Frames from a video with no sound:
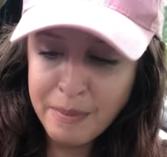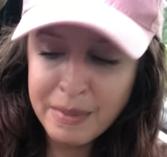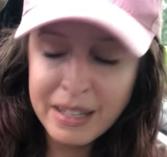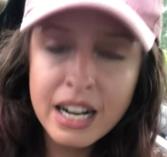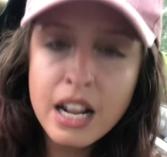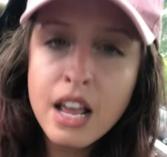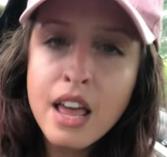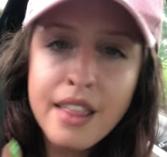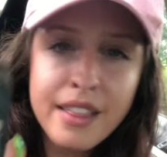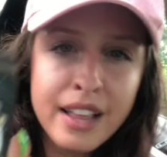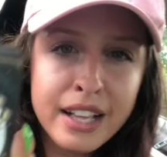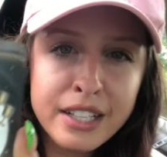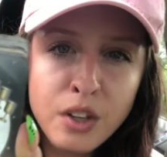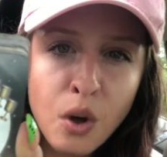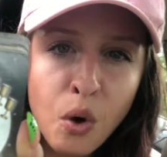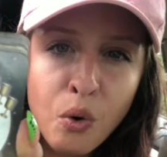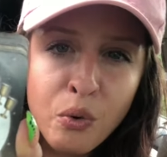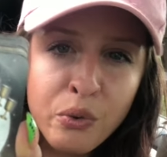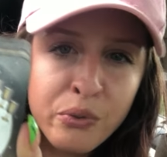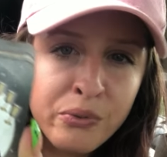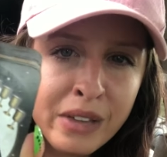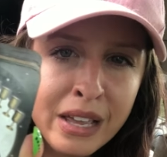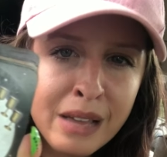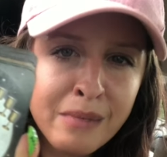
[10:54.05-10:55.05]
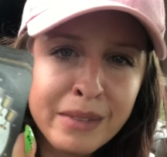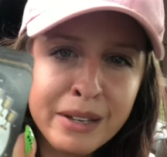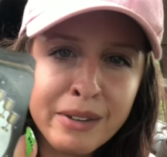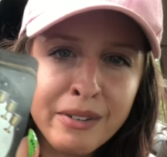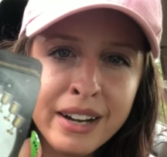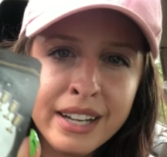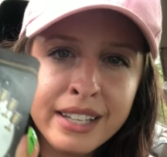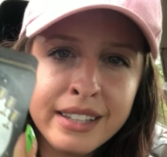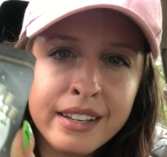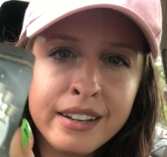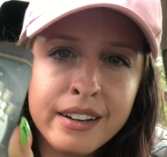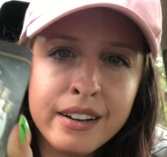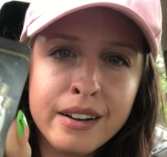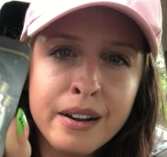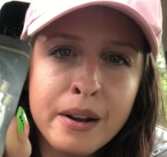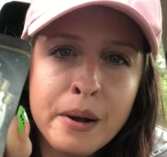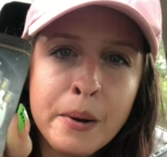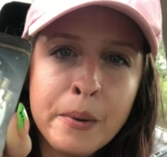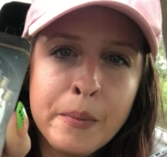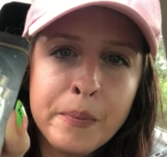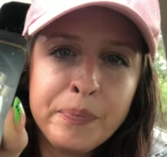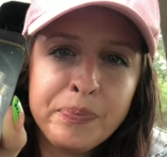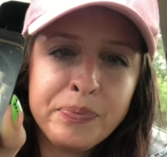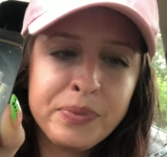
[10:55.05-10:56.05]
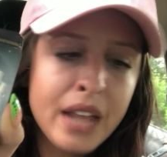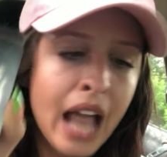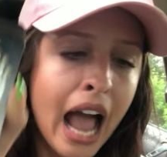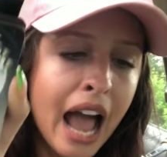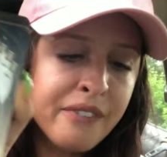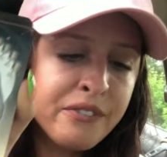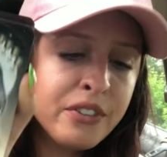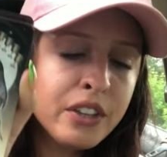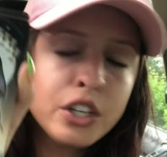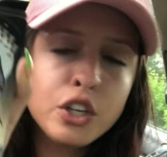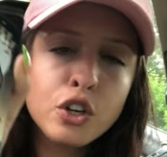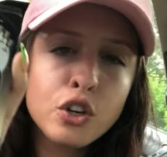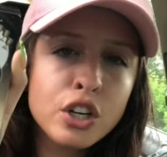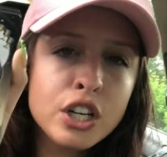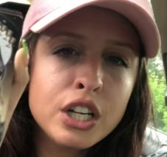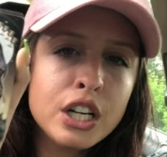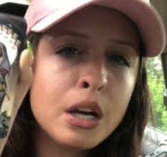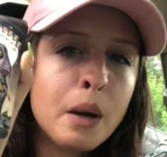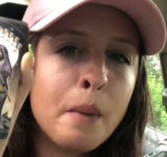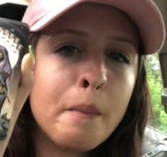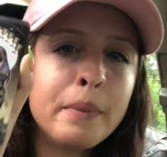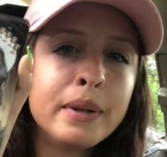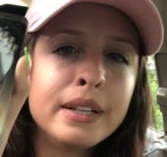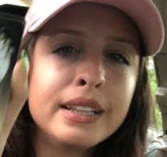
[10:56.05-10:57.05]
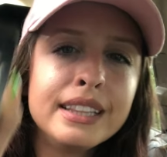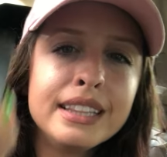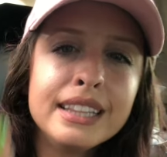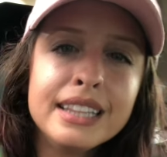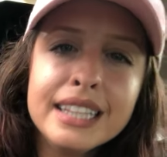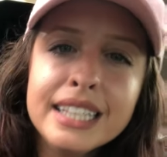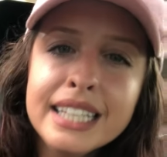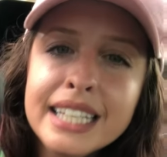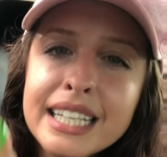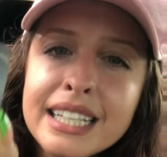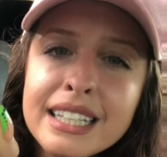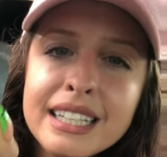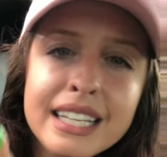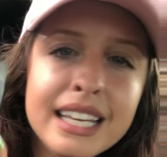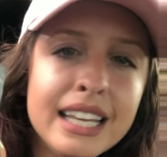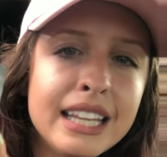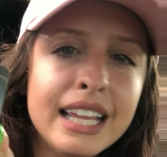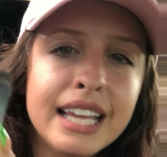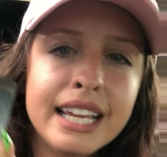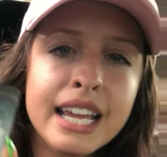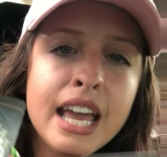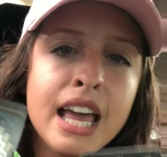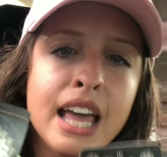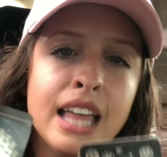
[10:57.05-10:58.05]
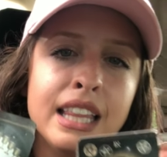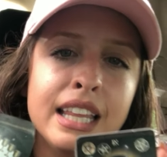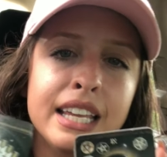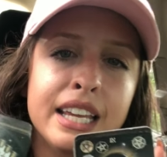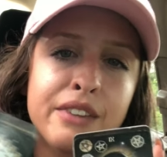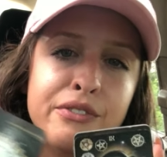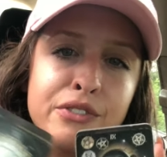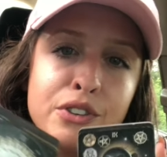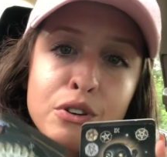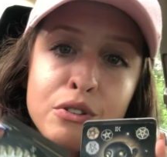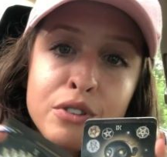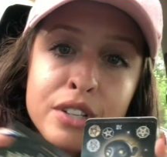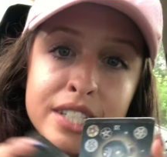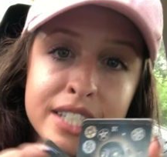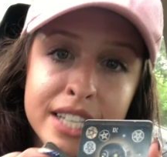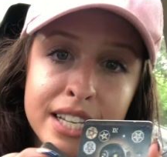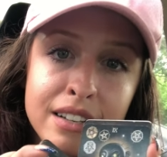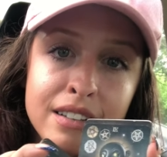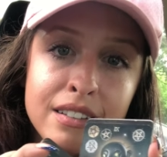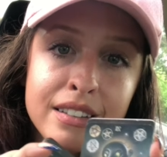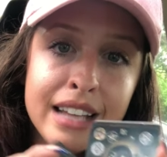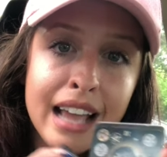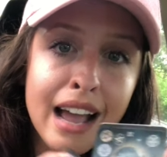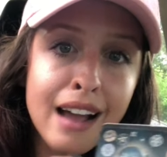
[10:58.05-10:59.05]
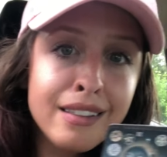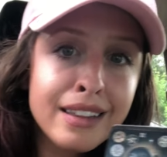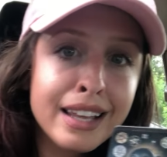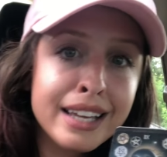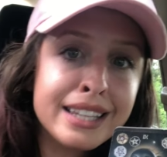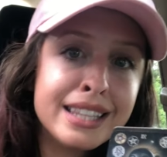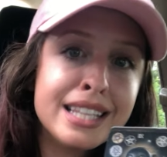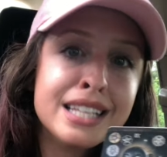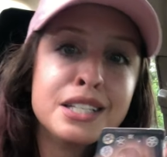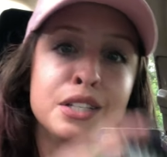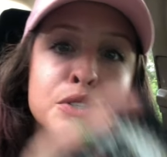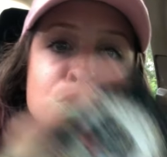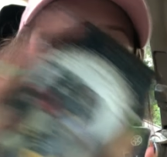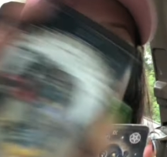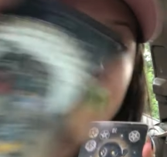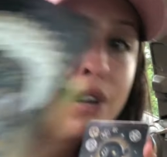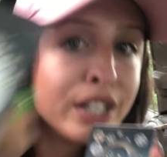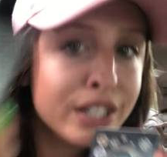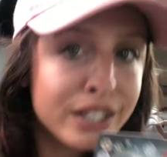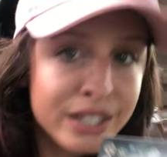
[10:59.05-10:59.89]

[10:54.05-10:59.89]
I mean, that's a whole family right there. I feel like you're gonna completely like like if you're single now, like this is what